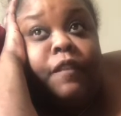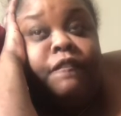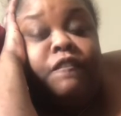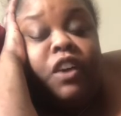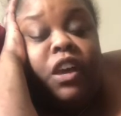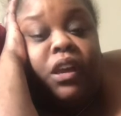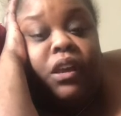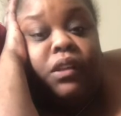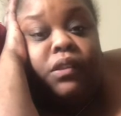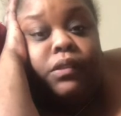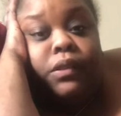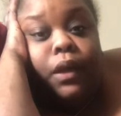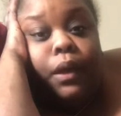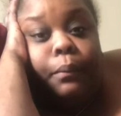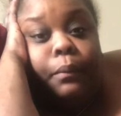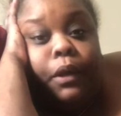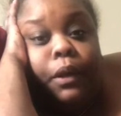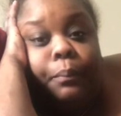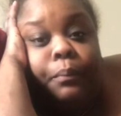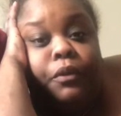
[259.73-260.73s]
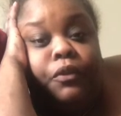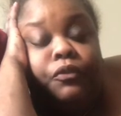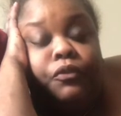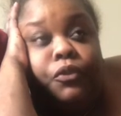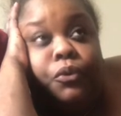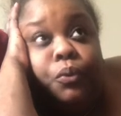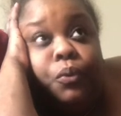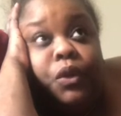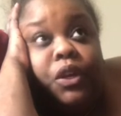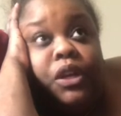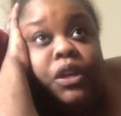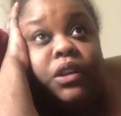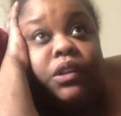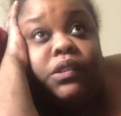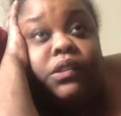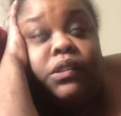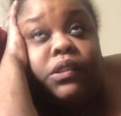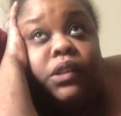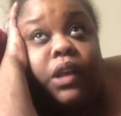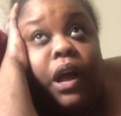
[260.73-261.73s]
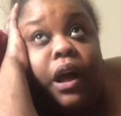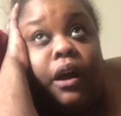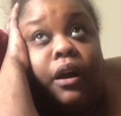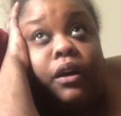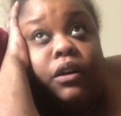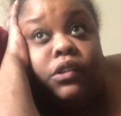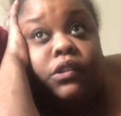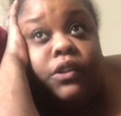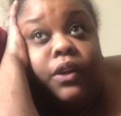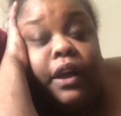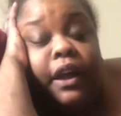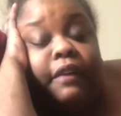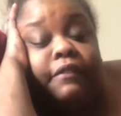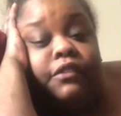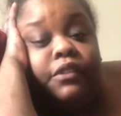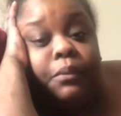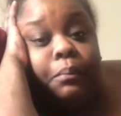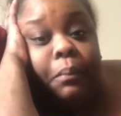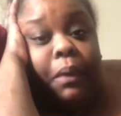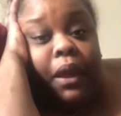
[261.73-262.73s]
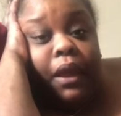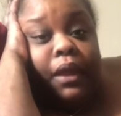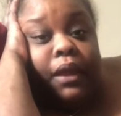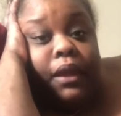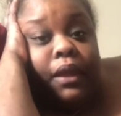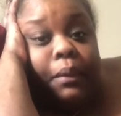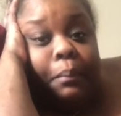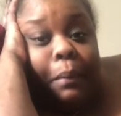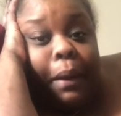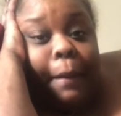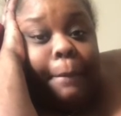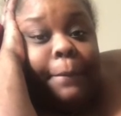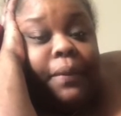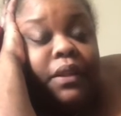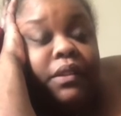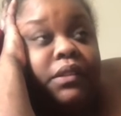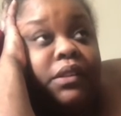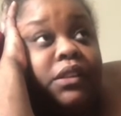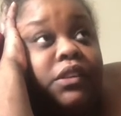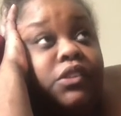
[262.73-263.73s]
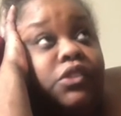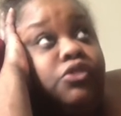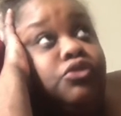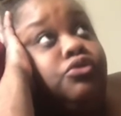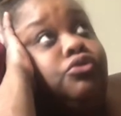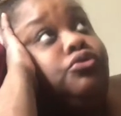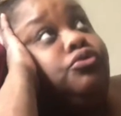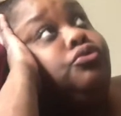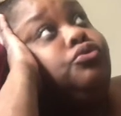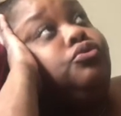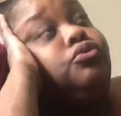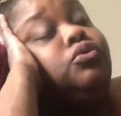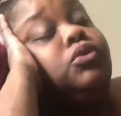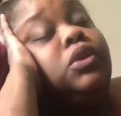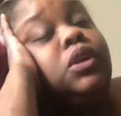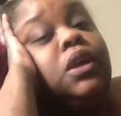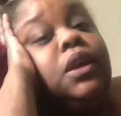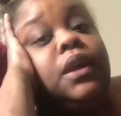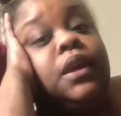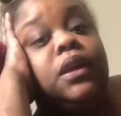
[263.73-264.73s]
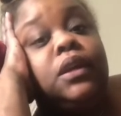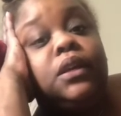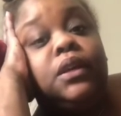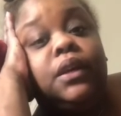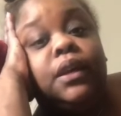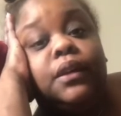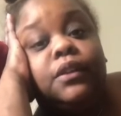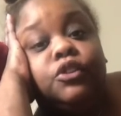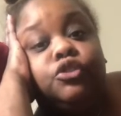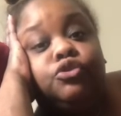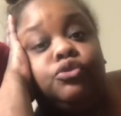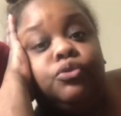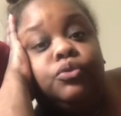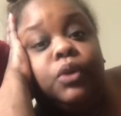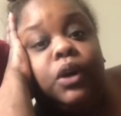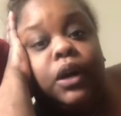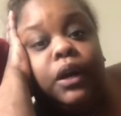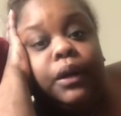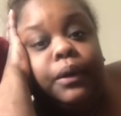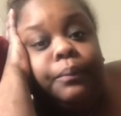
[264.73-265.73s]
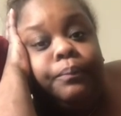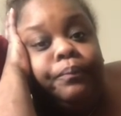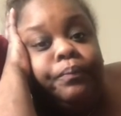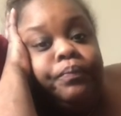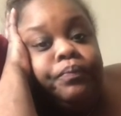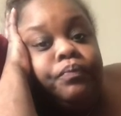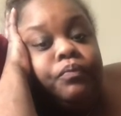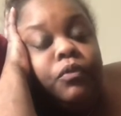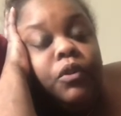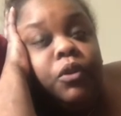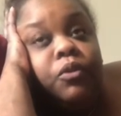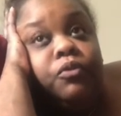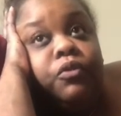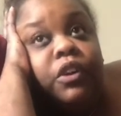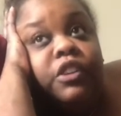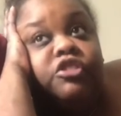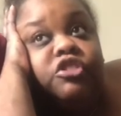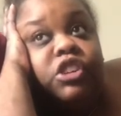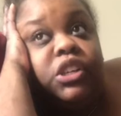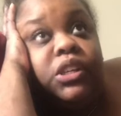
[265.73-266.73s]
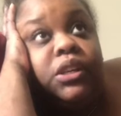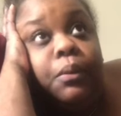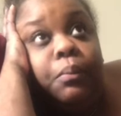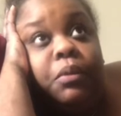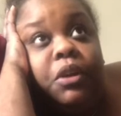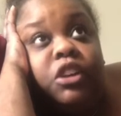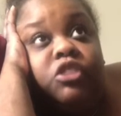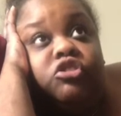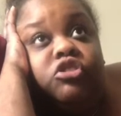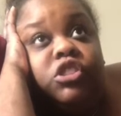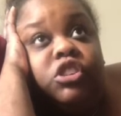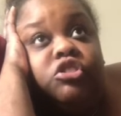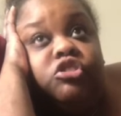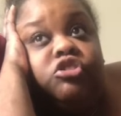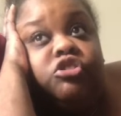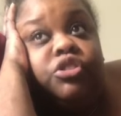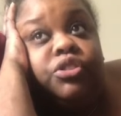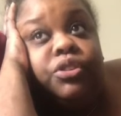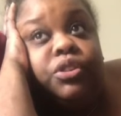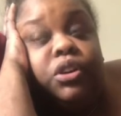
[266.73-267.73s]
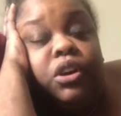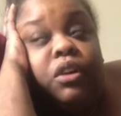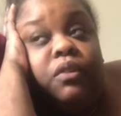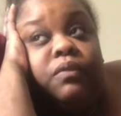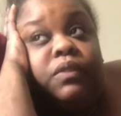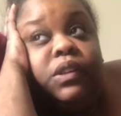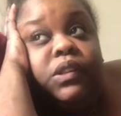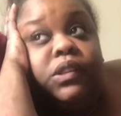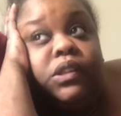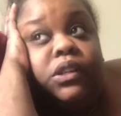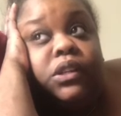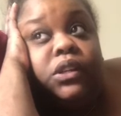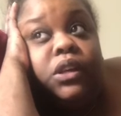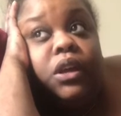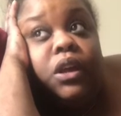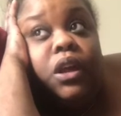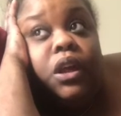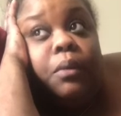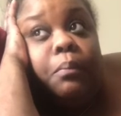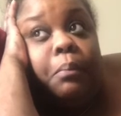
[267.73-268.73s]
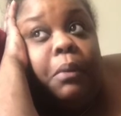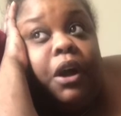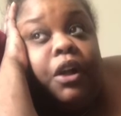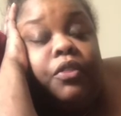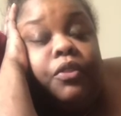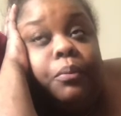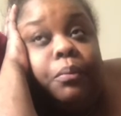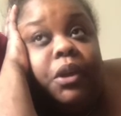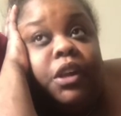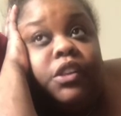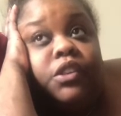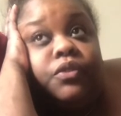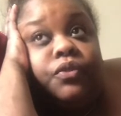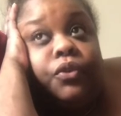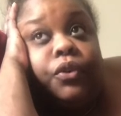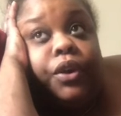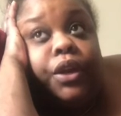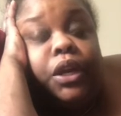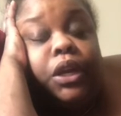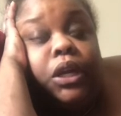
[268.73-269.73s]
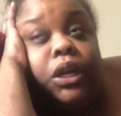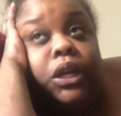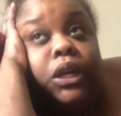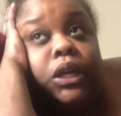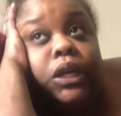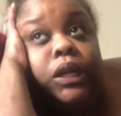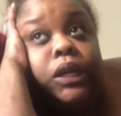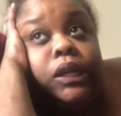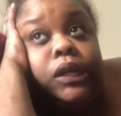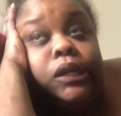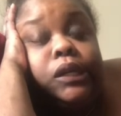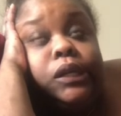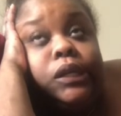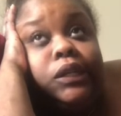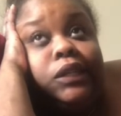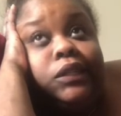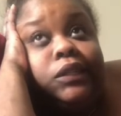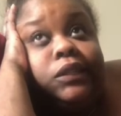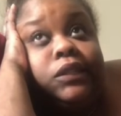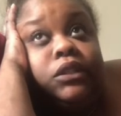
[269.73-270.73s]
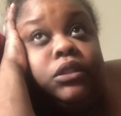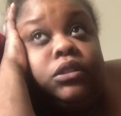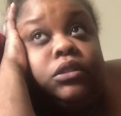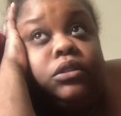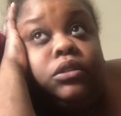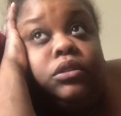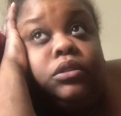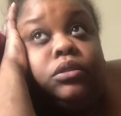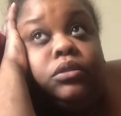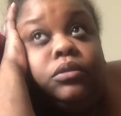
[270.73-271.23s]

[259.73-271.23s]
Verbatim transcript: Vegas coming up in a few weeks. I also have to make it my business to get to um, Virginia Beach this year to go visit my other best friend. Uh,